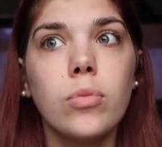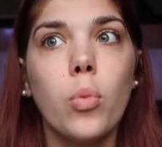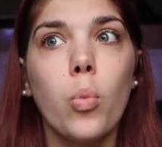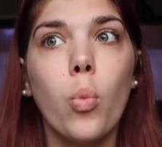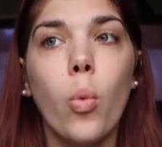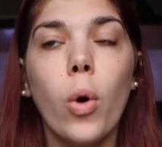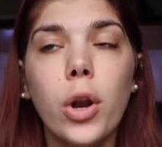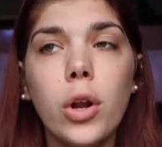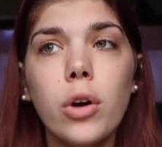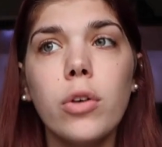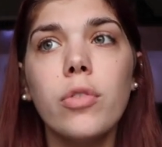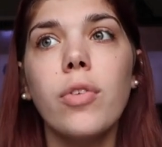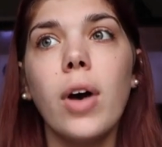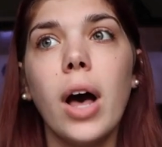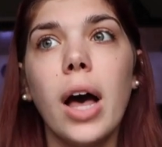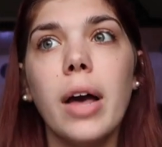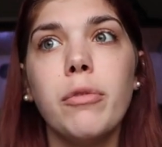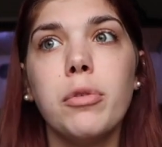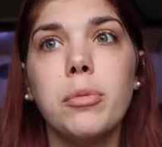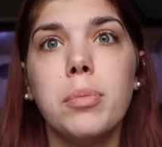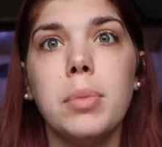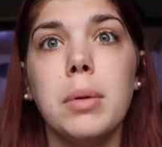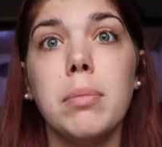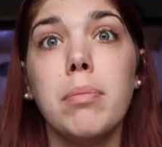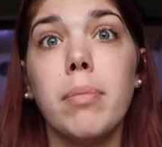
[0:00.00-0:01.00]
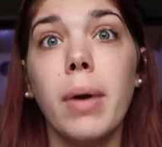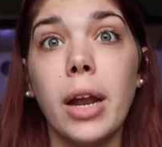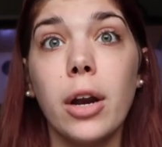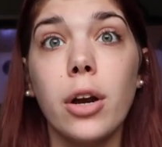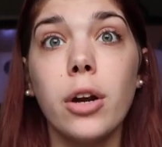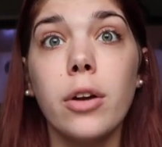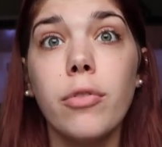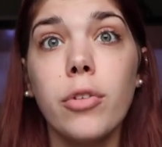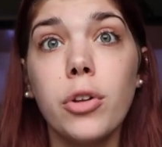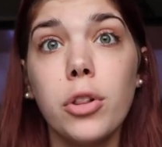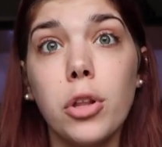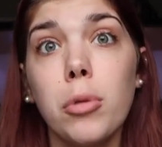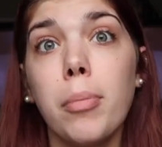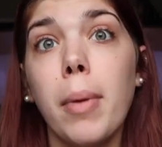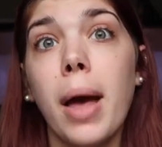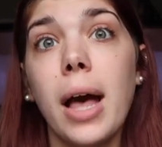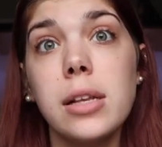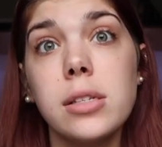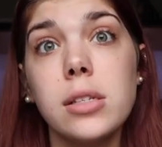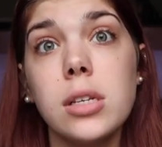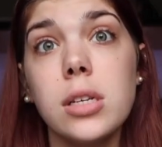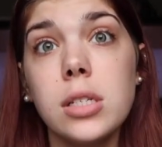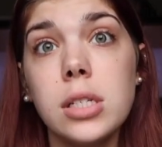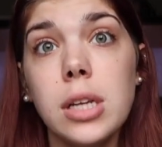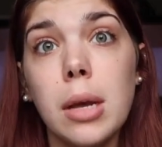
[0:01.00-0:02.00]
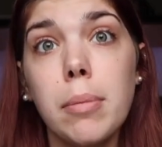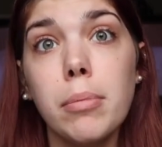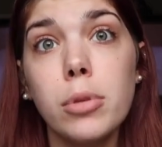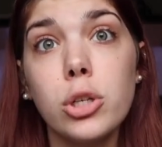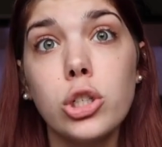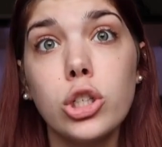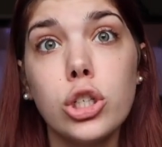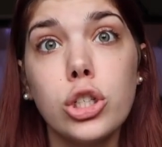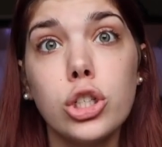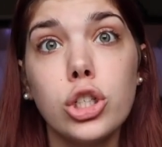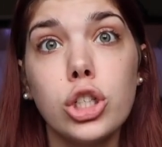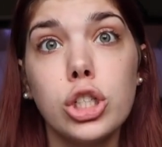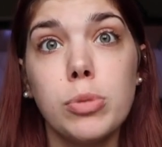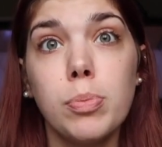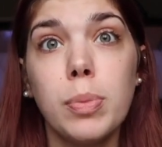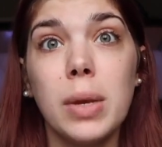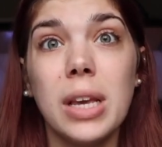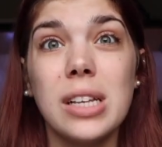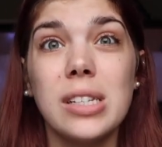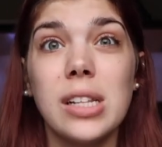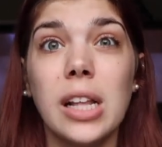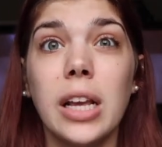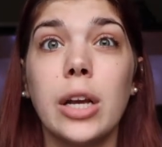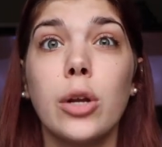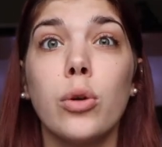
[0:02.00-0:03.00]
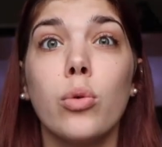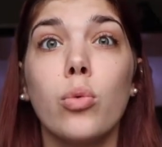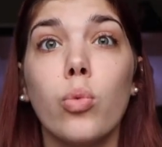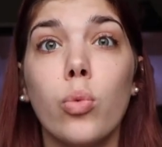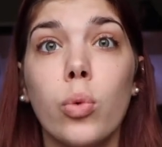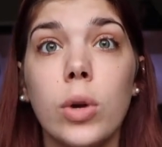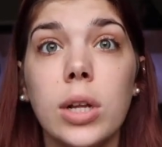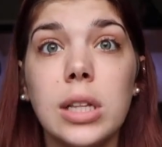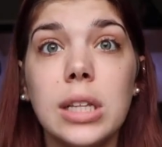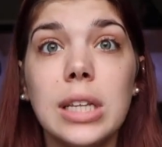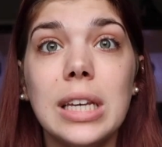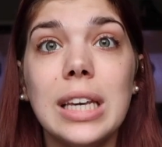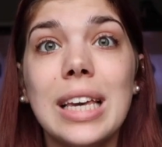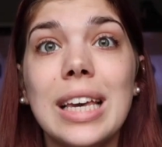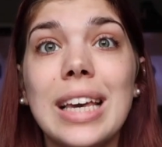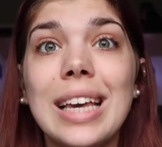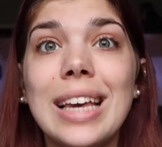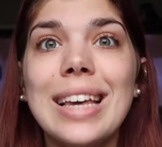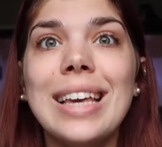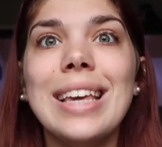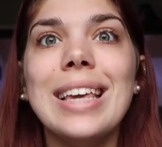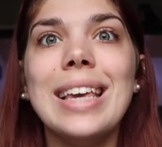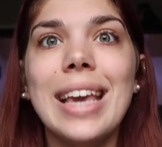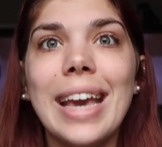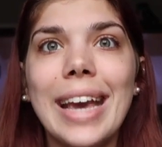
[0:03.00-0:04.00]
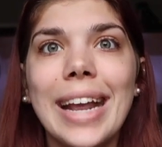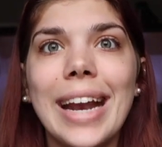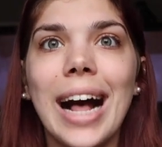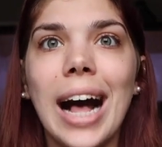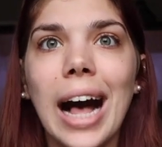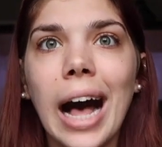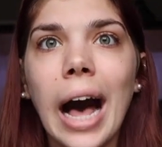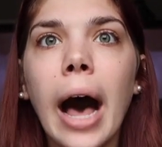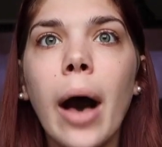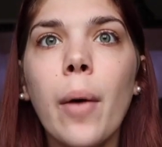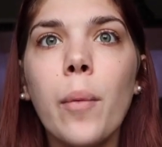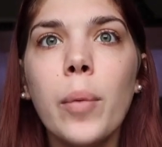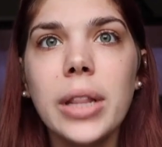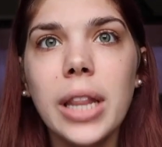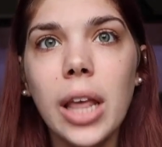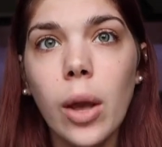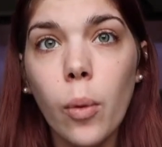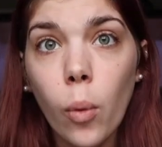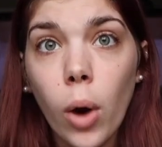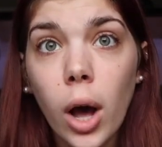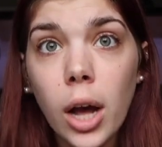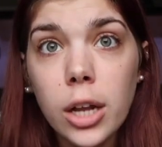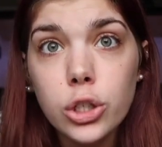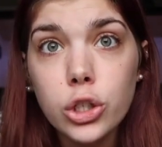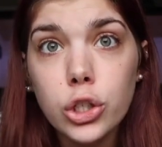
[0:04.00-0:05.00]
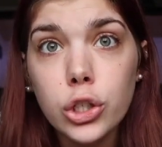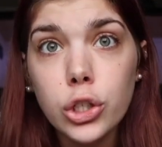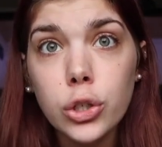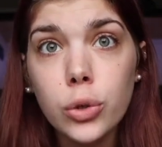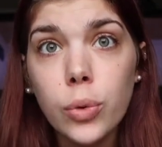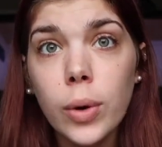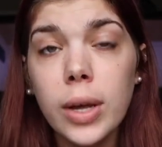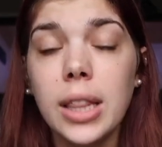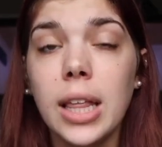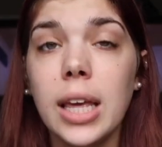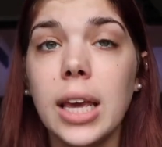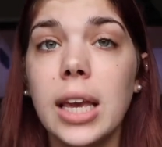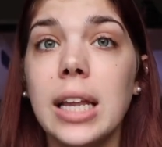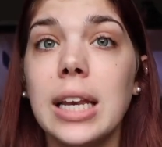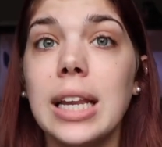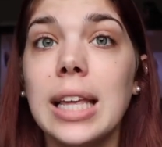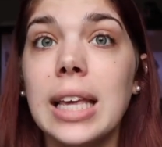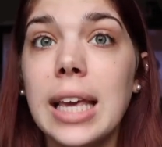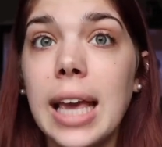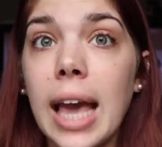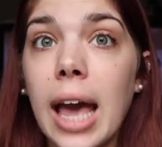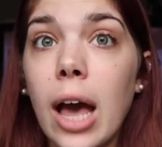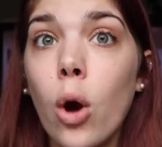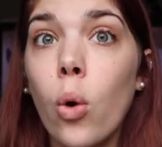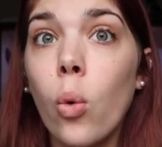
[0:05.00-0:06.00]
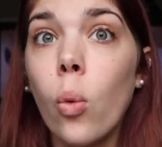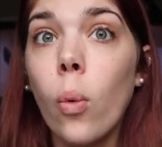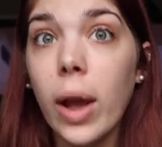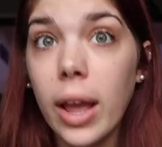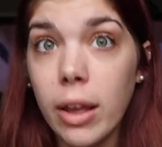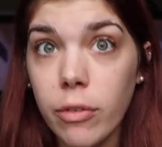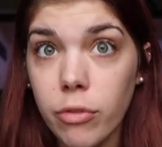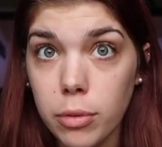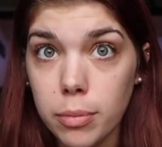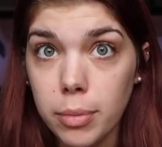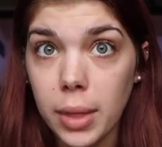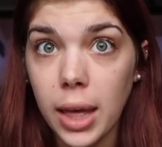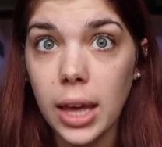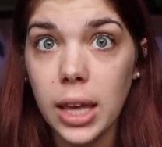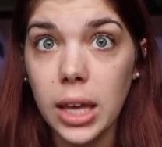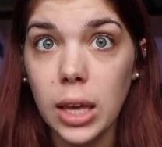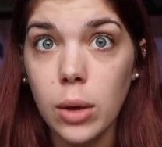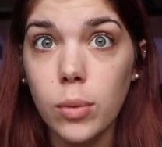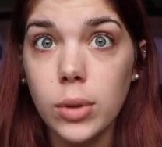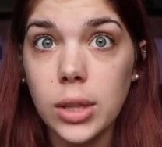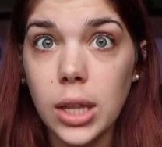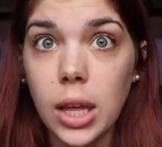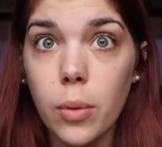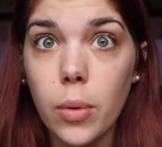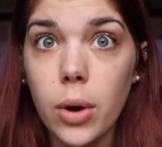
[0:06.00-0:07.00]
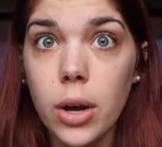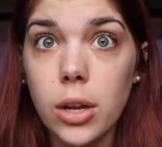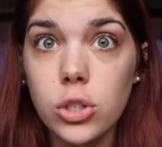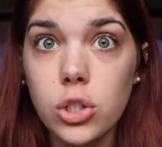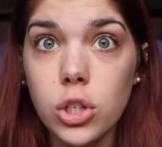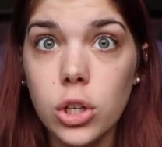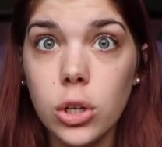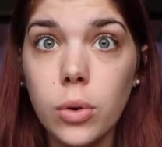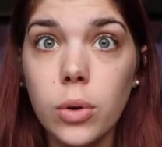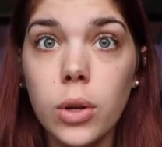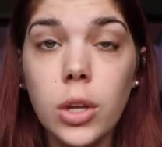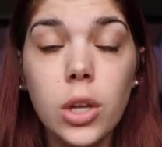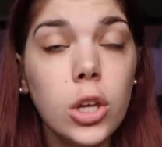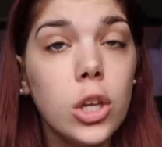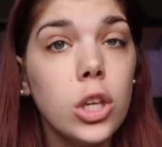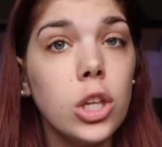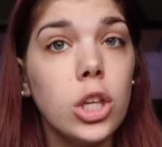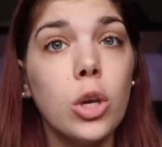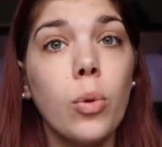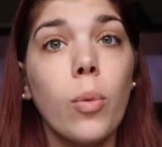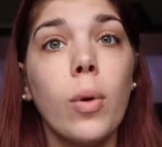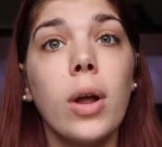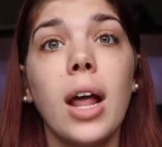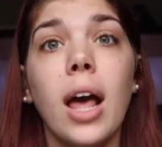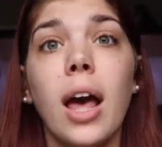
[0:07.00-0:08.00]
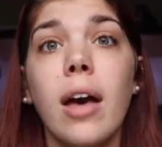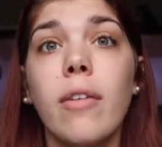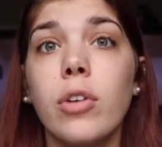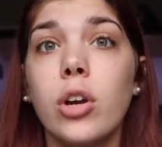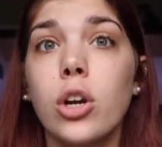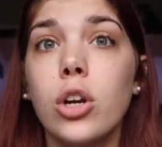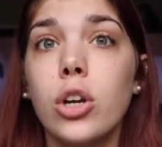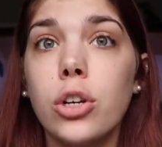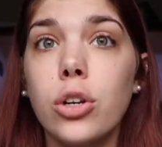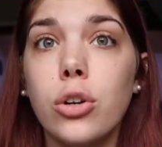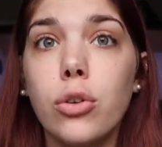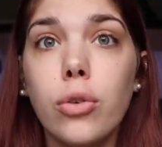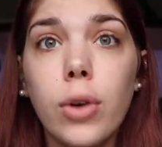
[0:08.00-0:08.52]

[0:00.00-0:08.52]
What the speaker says: 105 would be better for their basking temperatures, just because they can really get hot when they want to, and they can get away from that heat when they want to. You want to have a good